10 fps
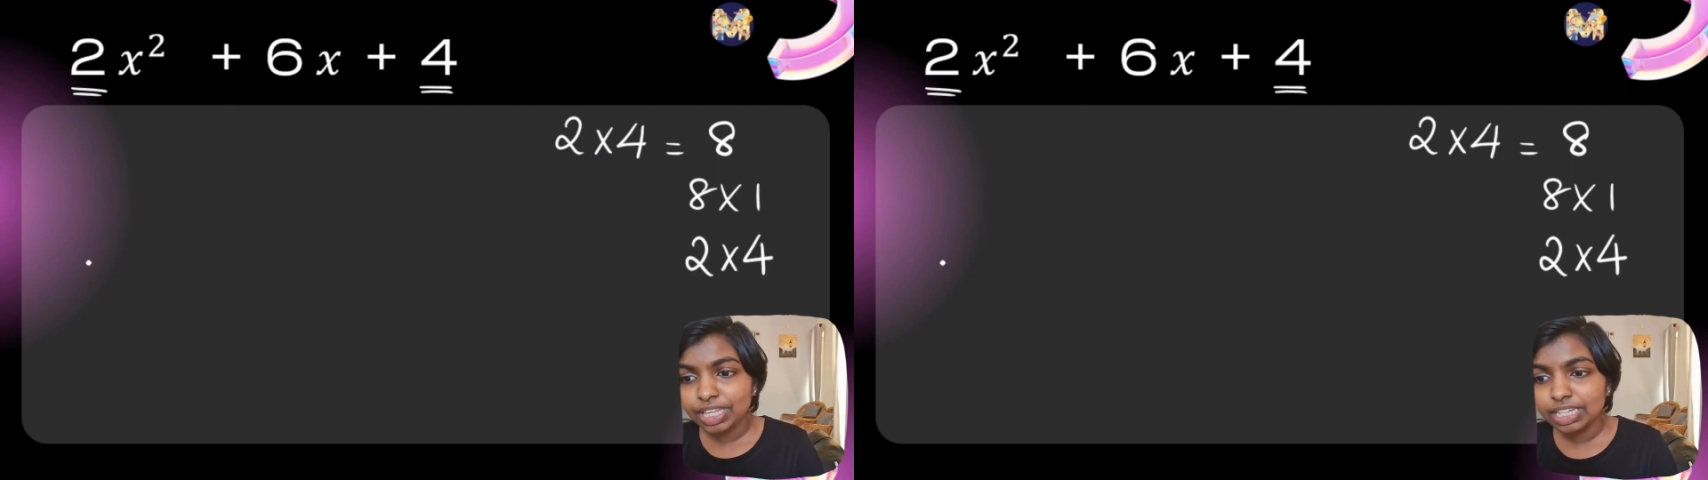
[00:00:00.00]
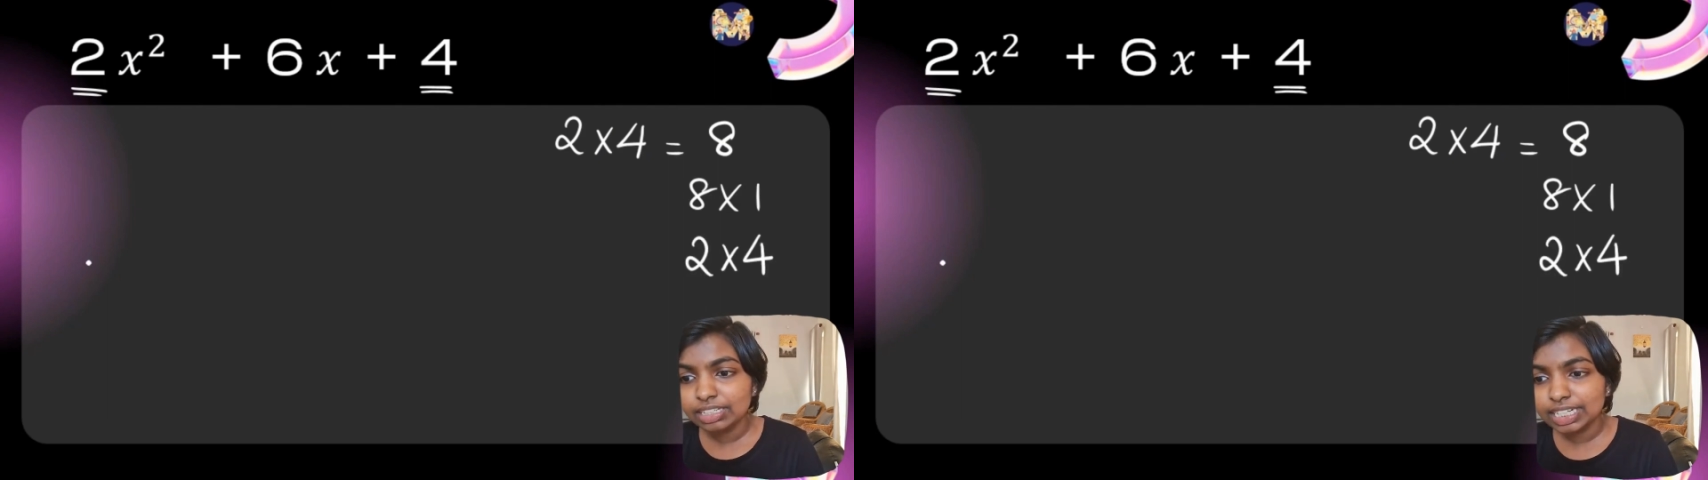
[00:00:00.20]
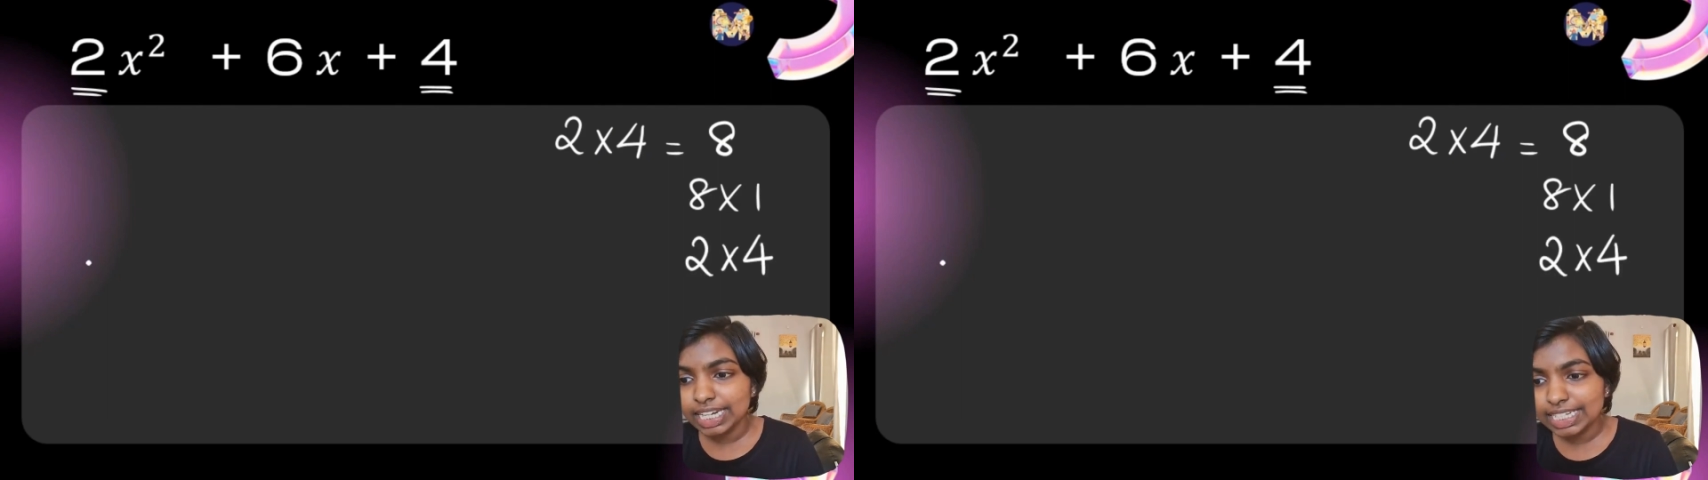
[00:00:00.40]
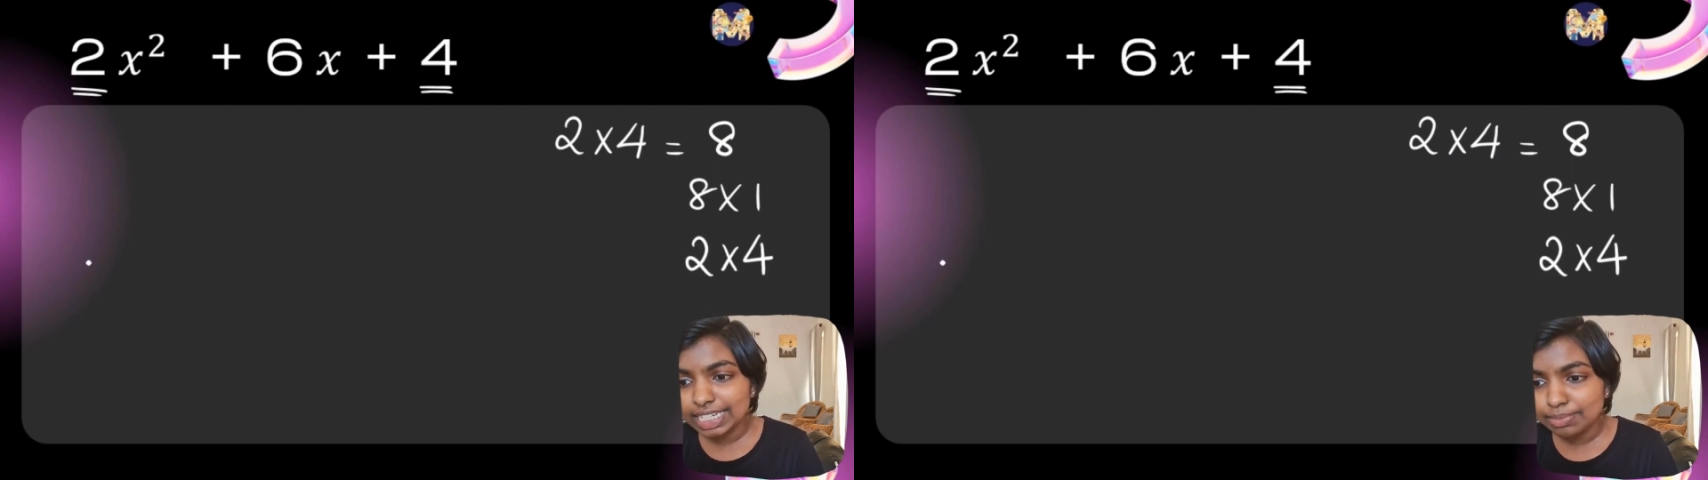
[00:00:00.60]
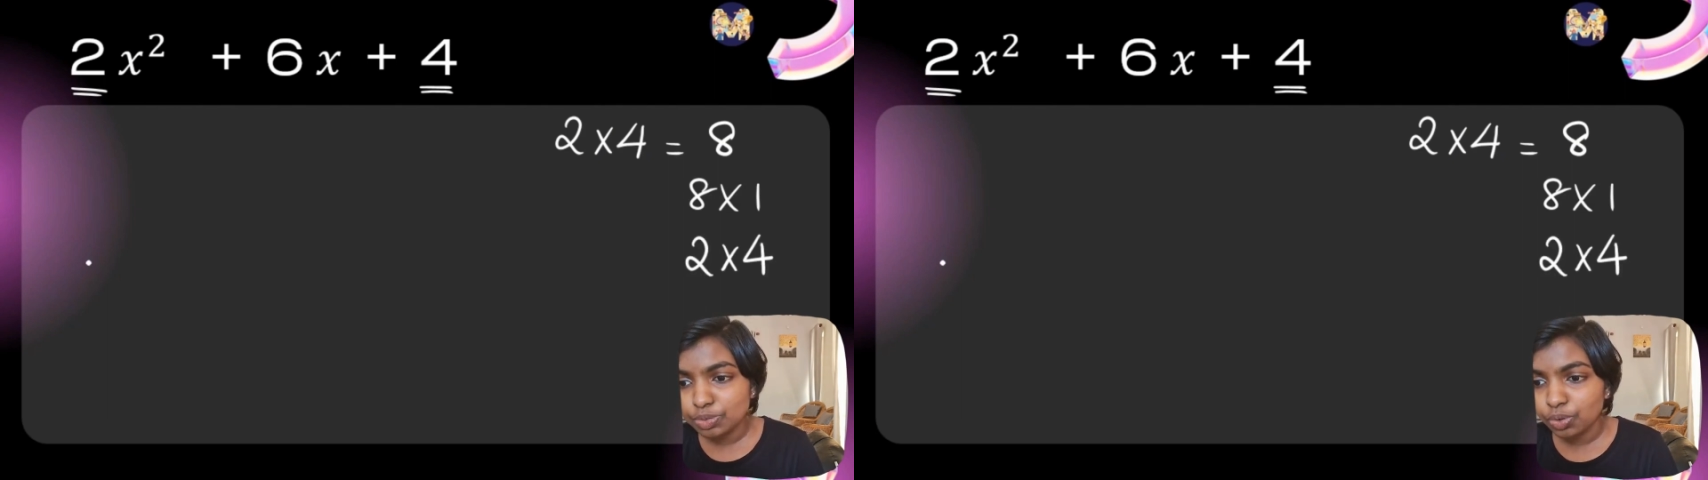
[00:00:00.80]
Here in 8
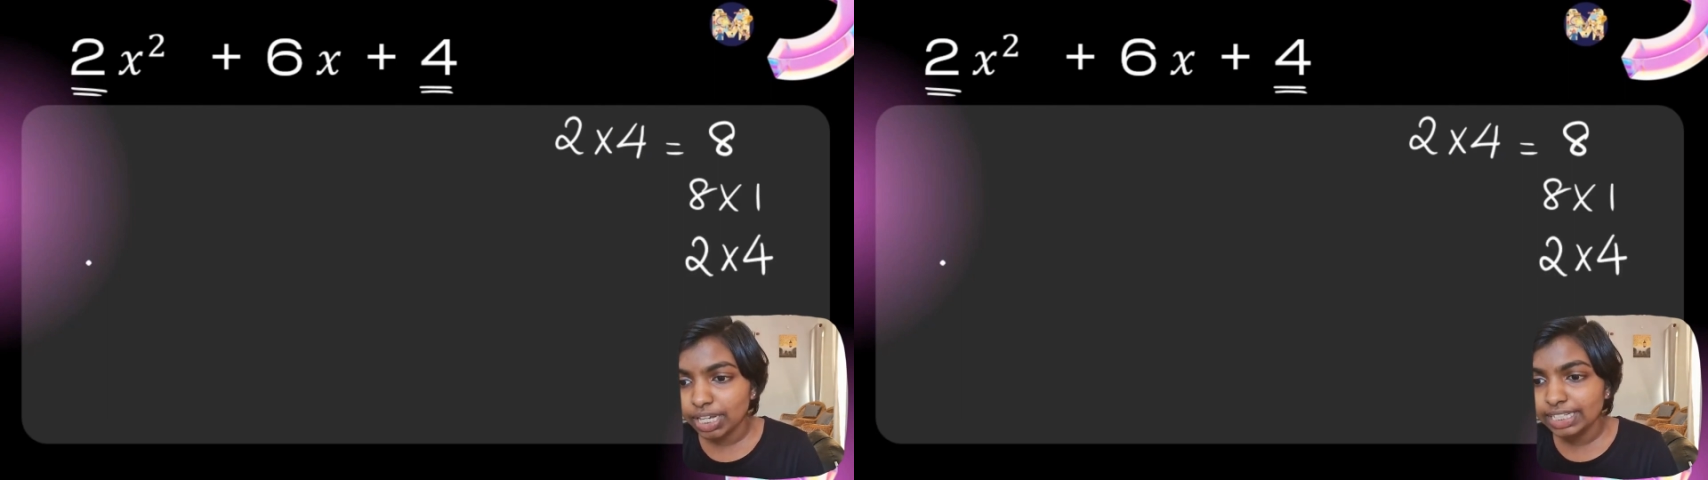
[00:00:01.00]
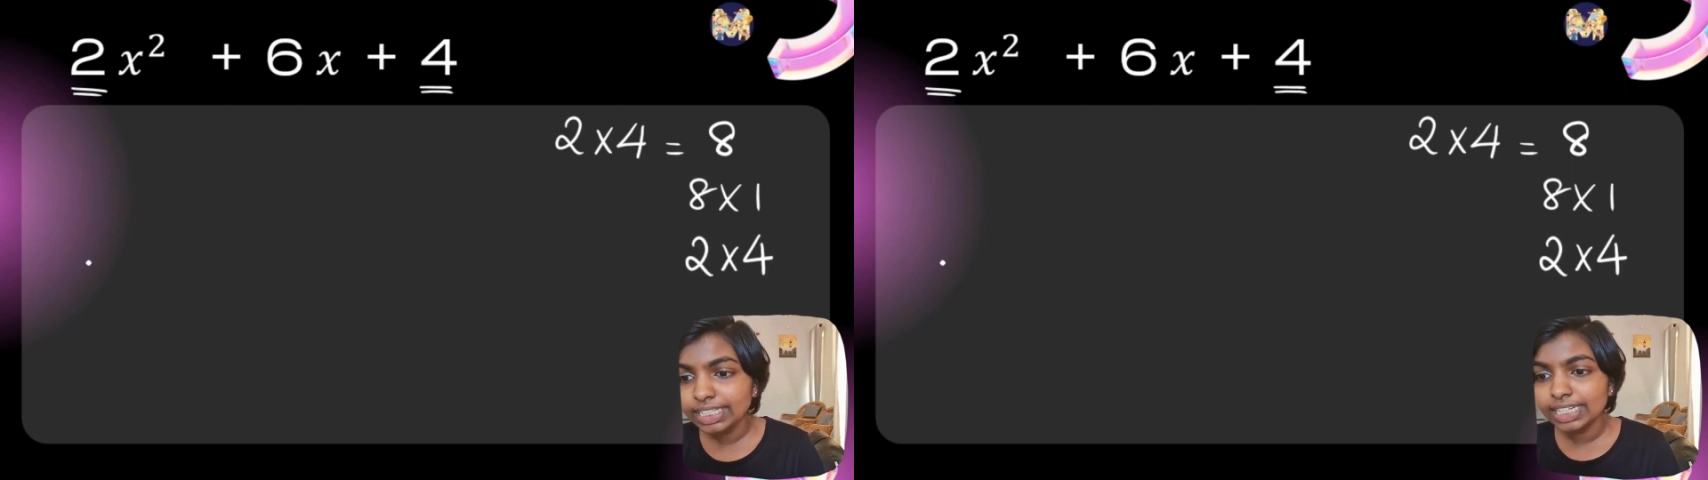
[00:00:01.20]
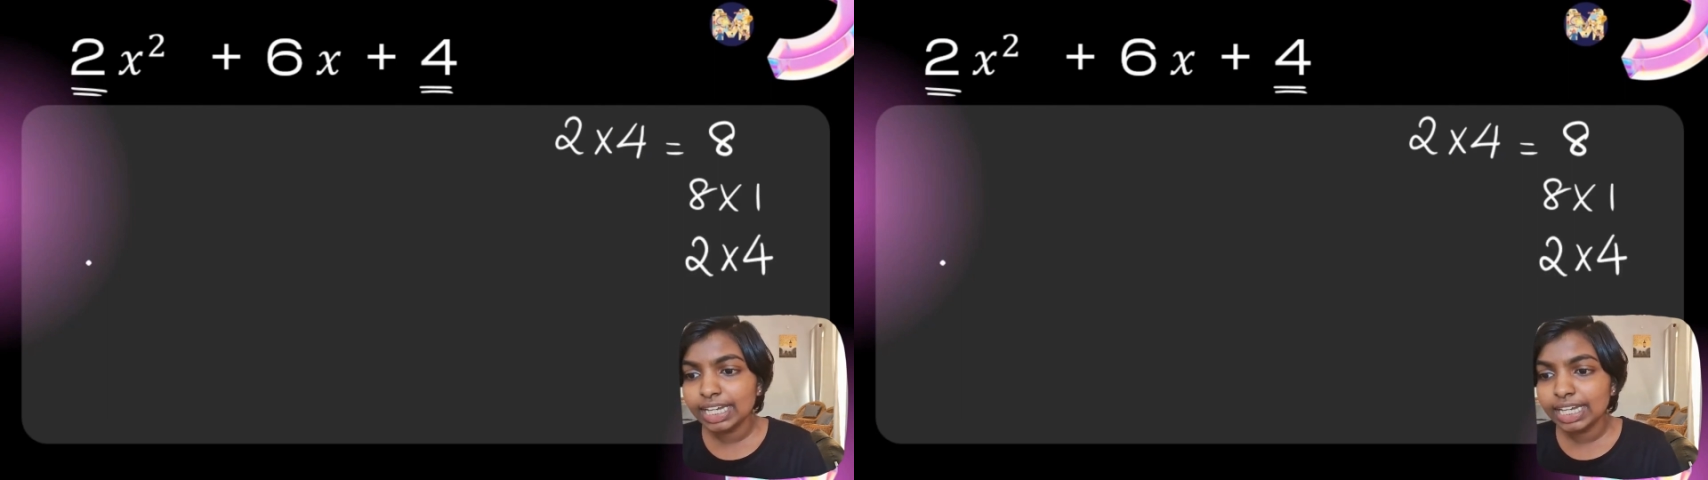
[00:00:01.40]
times 1,